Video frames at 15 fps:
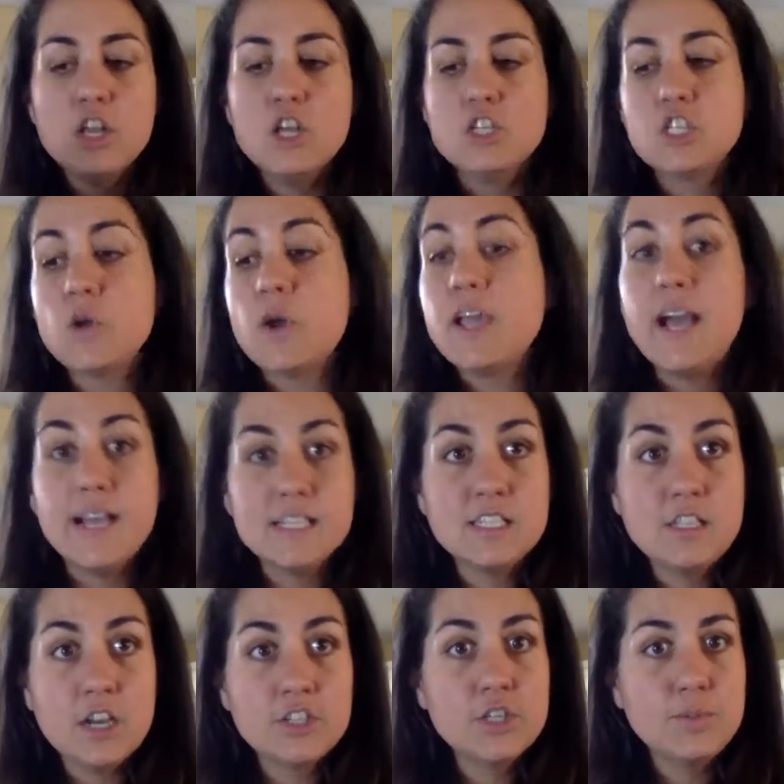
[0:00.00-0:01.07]
So I asked
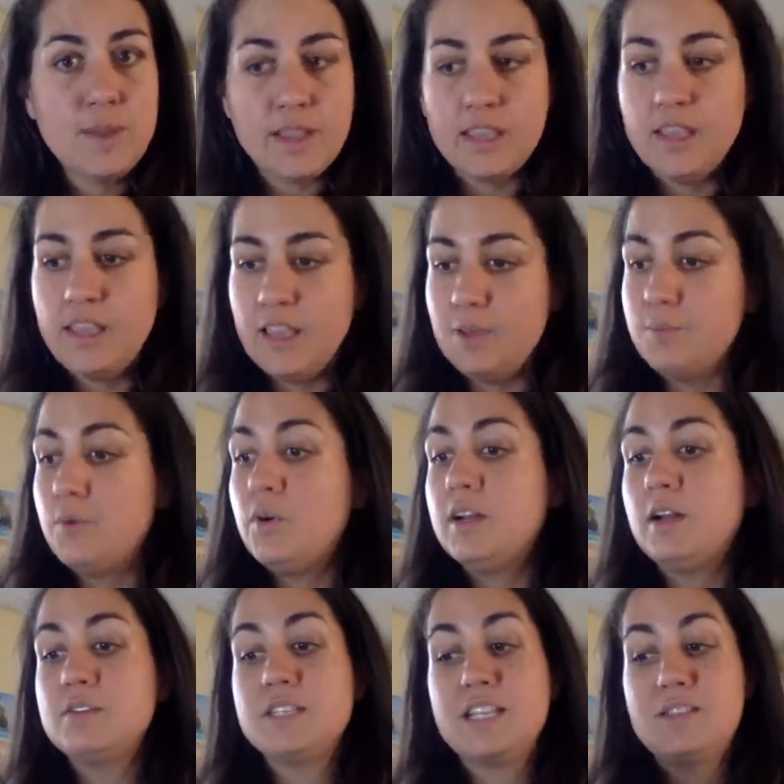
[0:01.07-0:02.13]
Dr. Becky Campbell, and
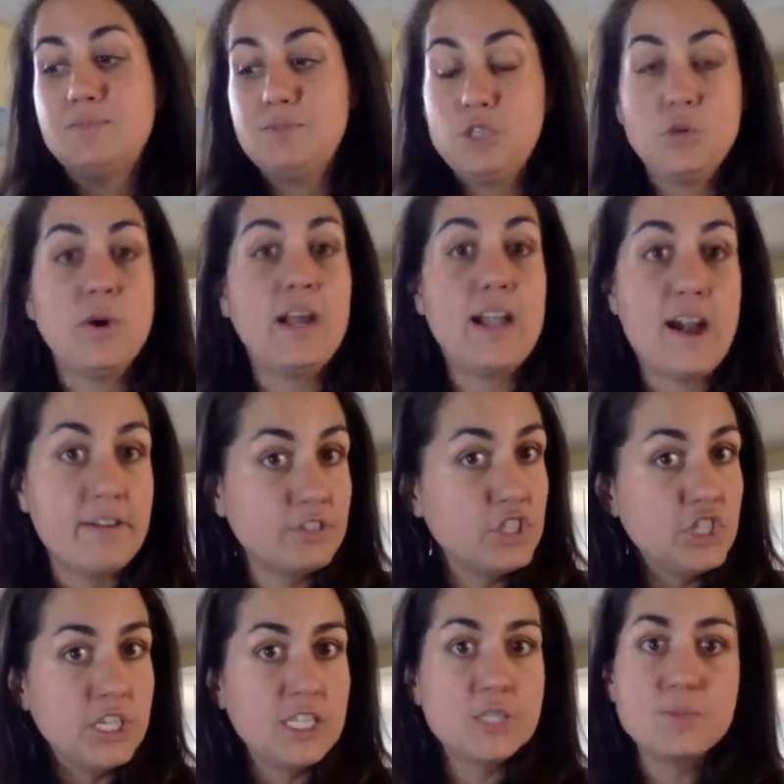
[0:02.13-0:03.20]
I was like, do I have to
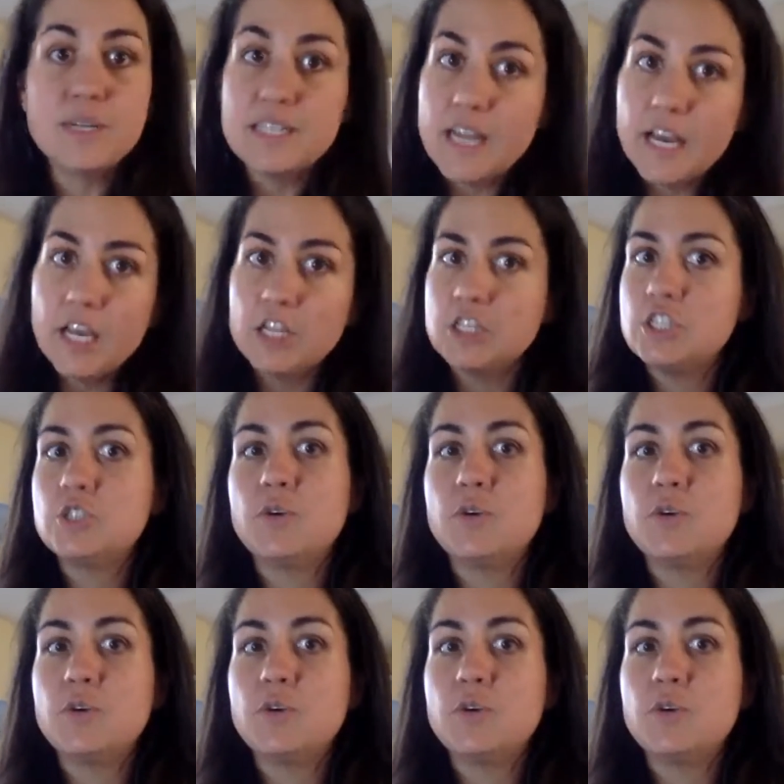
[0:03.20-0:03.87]
change my diet?